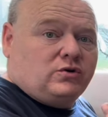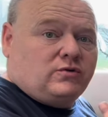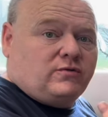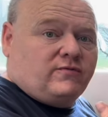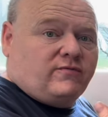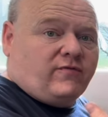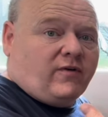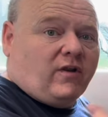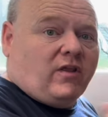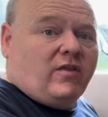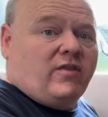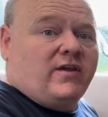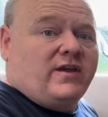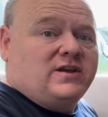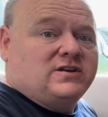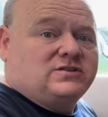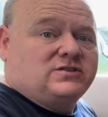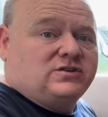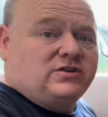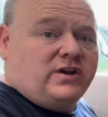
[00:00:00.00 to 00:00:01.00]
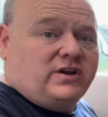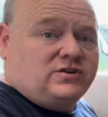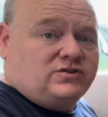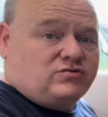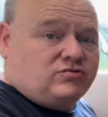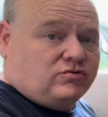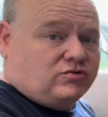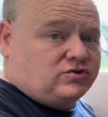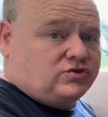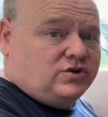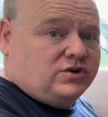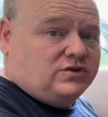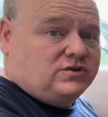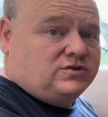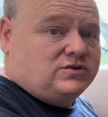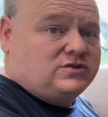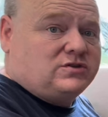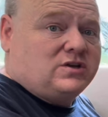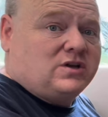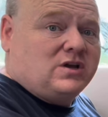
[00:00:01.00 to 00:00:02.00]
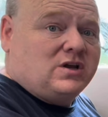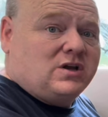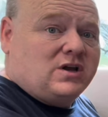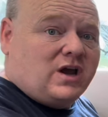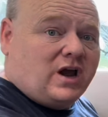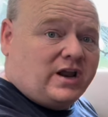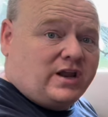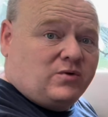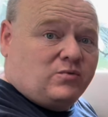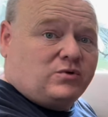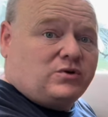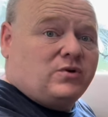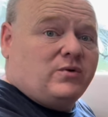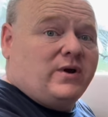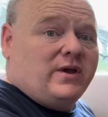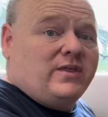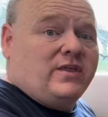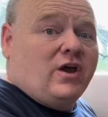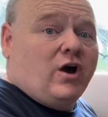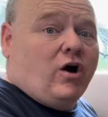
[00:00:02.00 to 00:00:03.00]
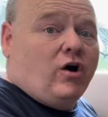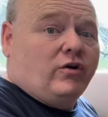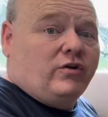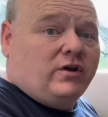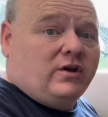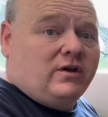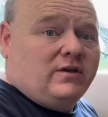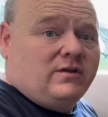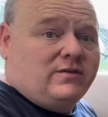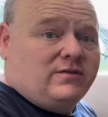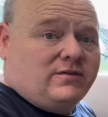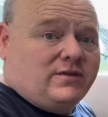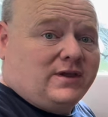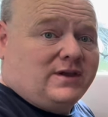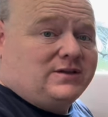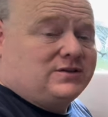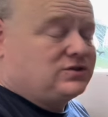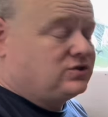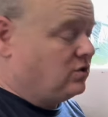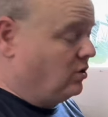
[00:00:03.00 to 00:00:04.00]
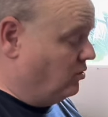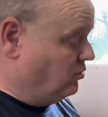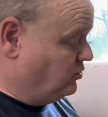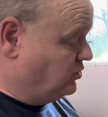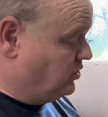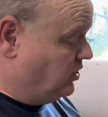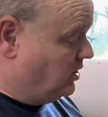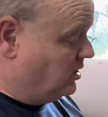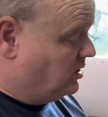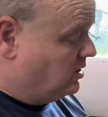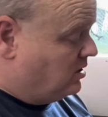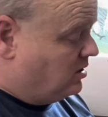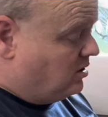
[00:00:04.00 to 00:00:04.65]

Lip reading: follow the instructions and you would do it in the order that it's told you.